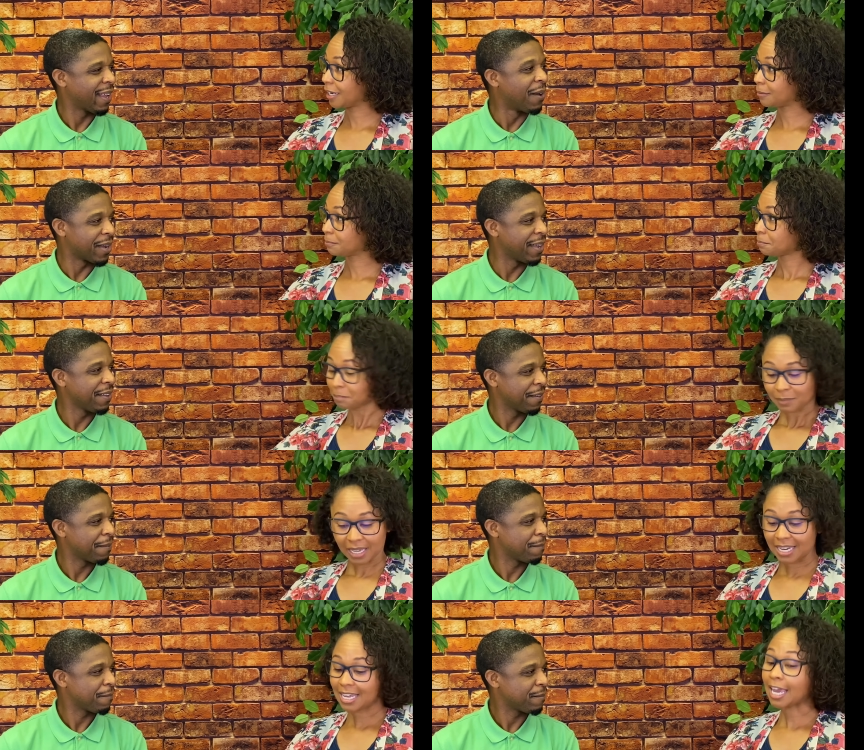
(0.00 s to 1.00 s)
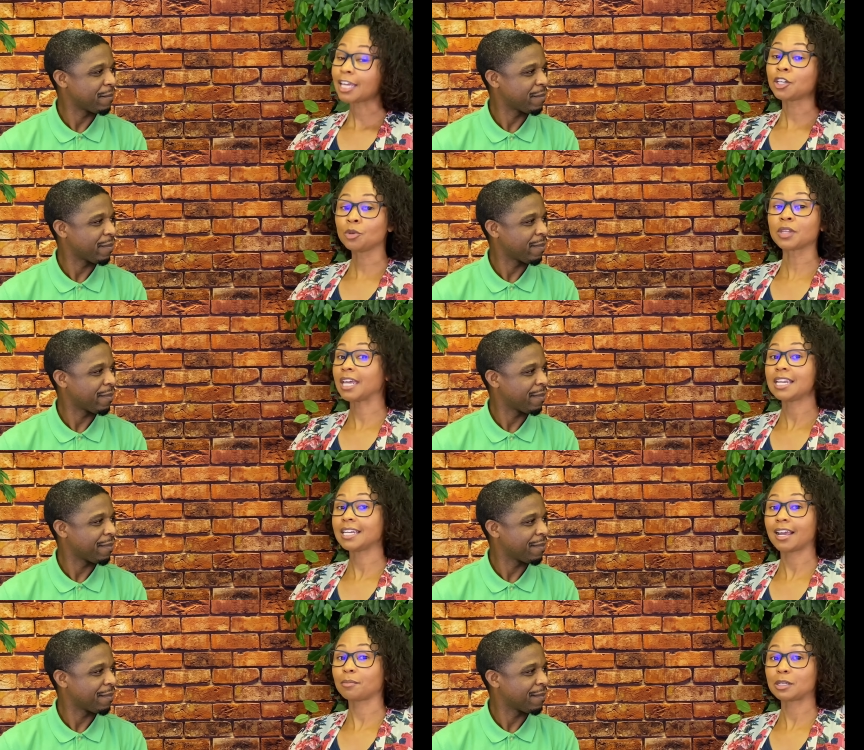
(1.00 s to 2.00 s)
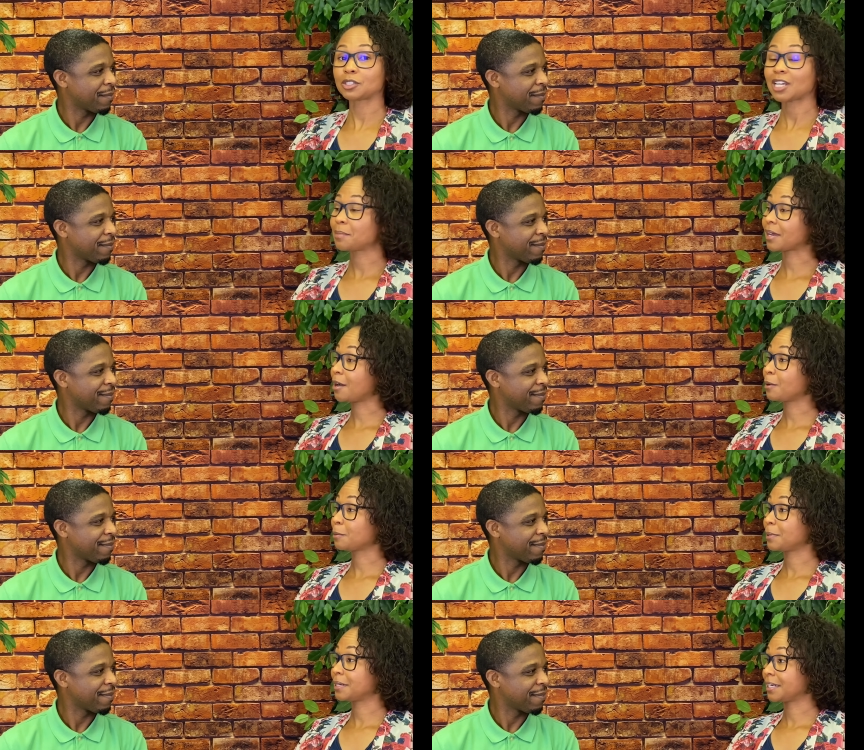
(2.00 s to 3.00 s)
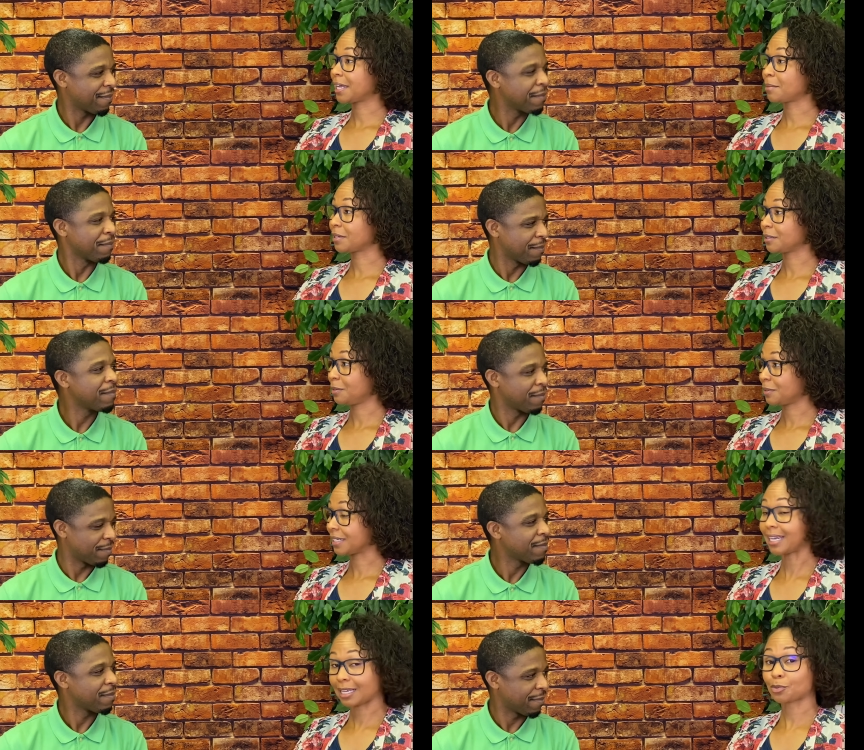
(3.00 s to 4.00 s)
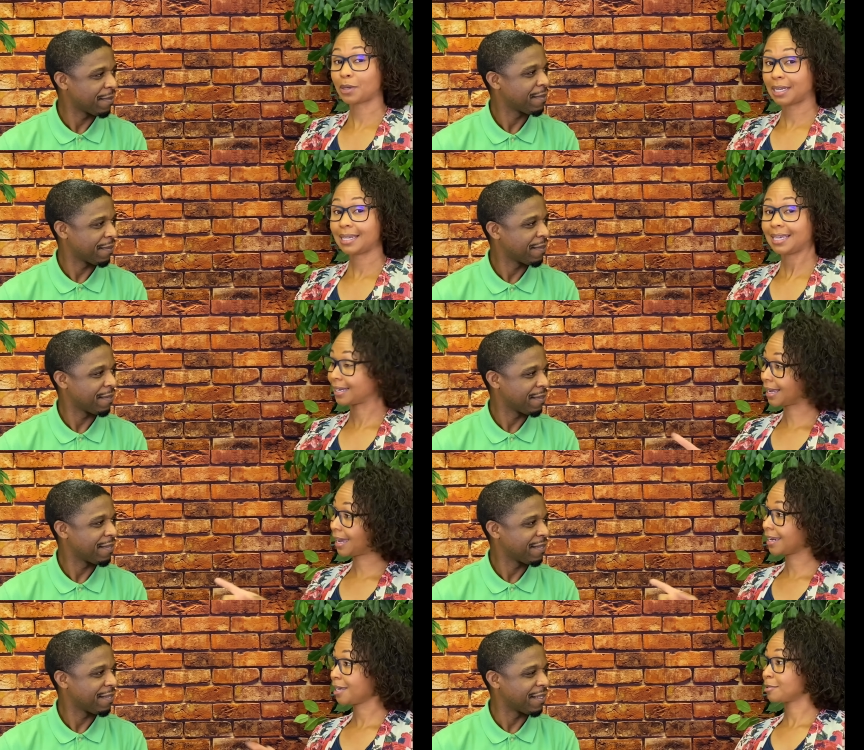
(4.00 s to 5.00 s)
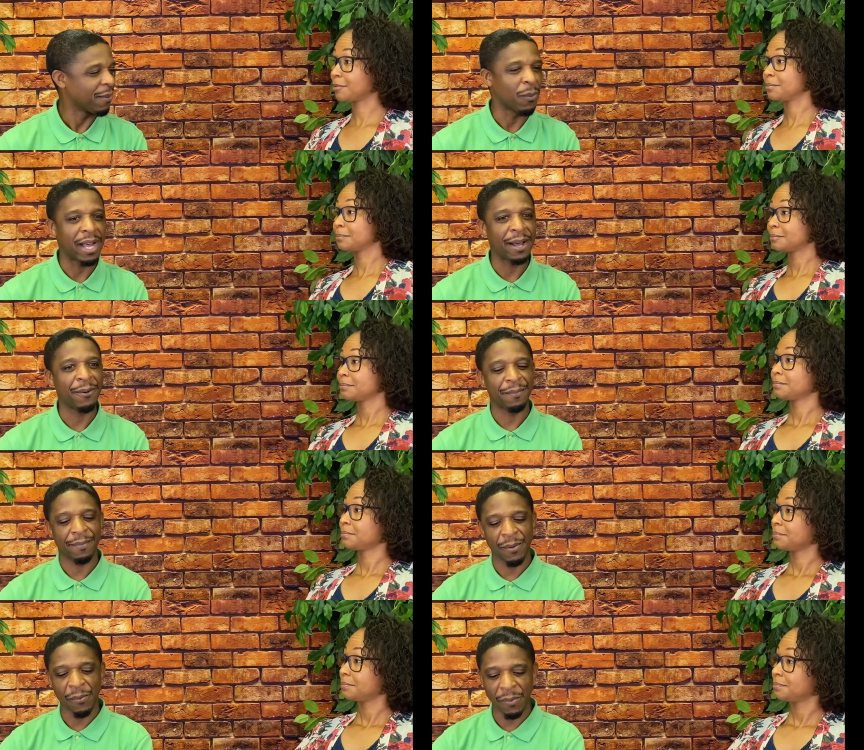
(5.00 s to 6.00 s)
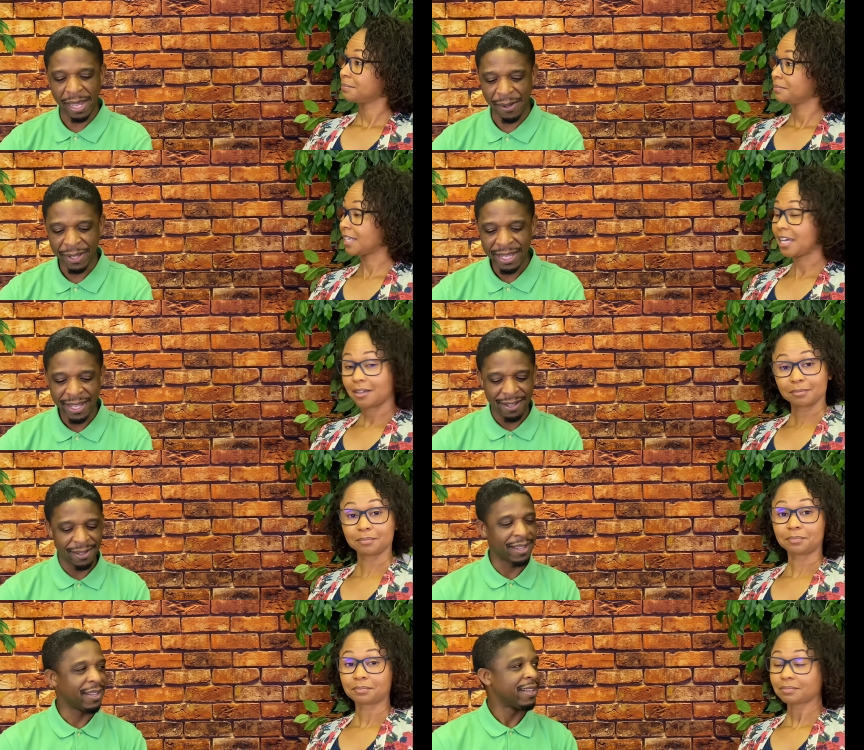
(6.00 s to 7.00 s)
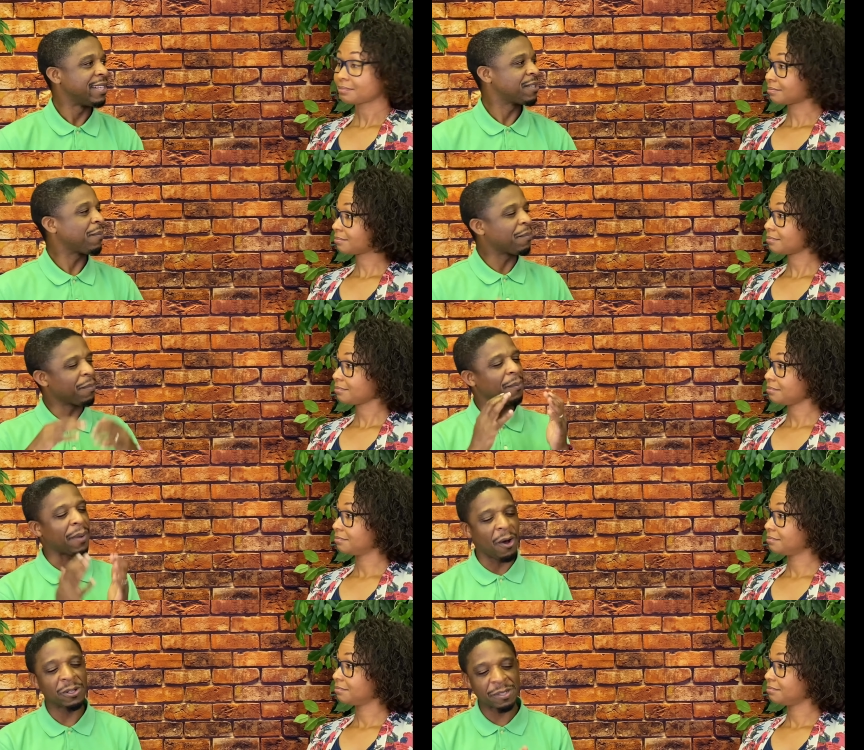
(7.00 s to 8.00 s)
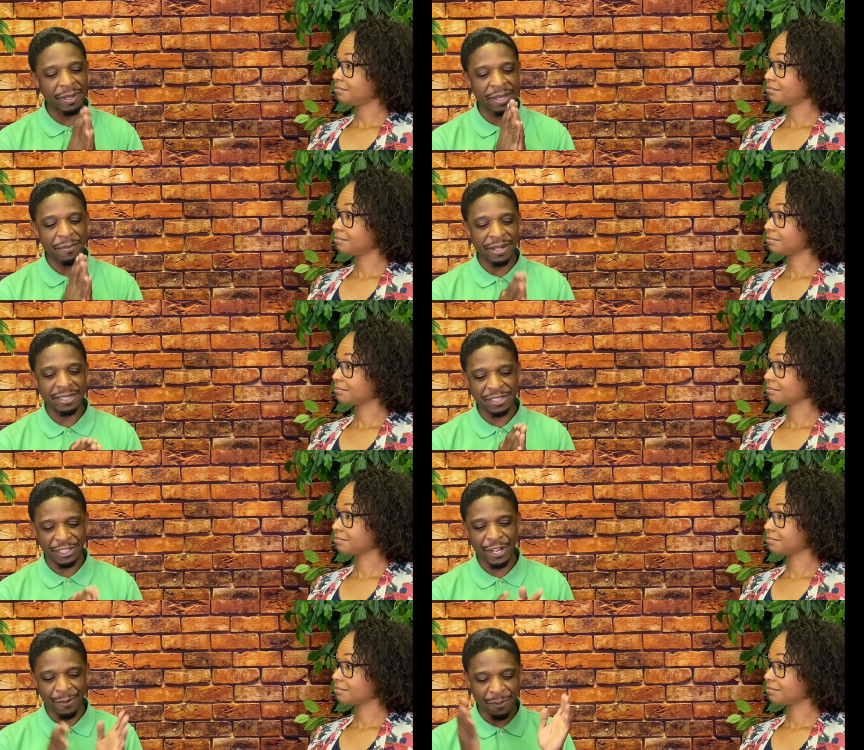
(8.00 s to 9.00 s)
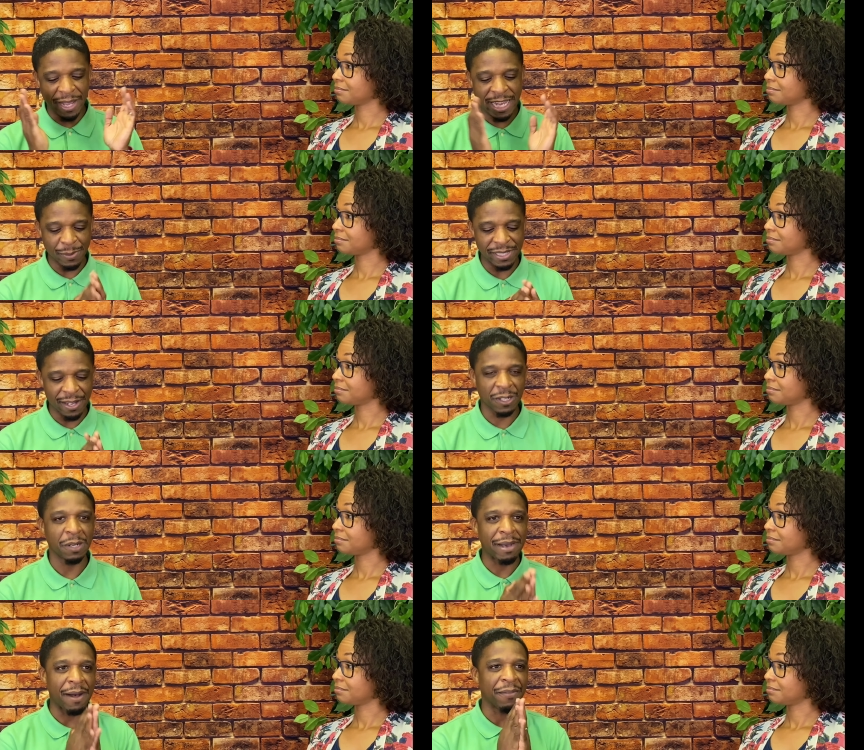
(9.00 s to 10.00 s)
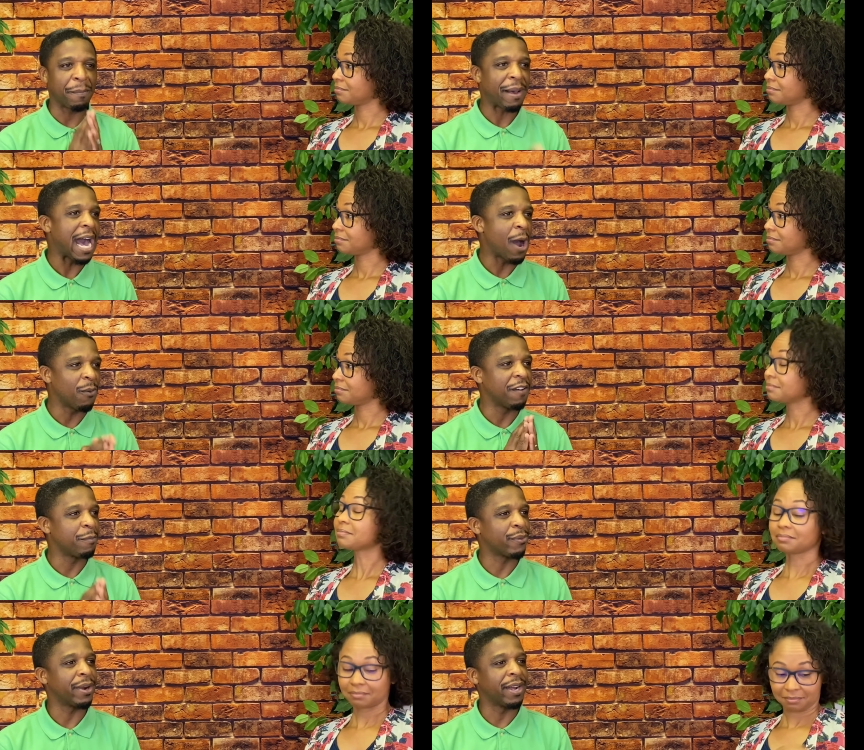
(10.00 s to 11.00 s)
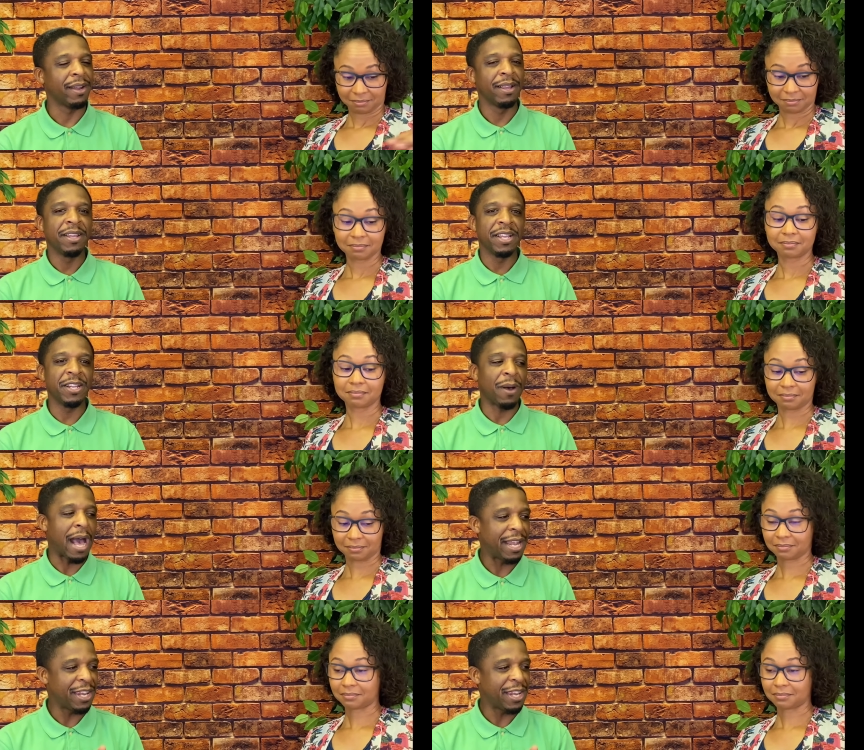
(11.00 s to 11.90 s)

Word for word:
Speaker 1: Okay. And he, he knew that he didn't have to be ashamed to call upon the name of the Lord. And that's what he did, and God helped him. Wow.
Speaker 2: Wow. Yeah. Yeah. And so ultimately, Minister Sherry, as we're talking about the power of prayer, you know, I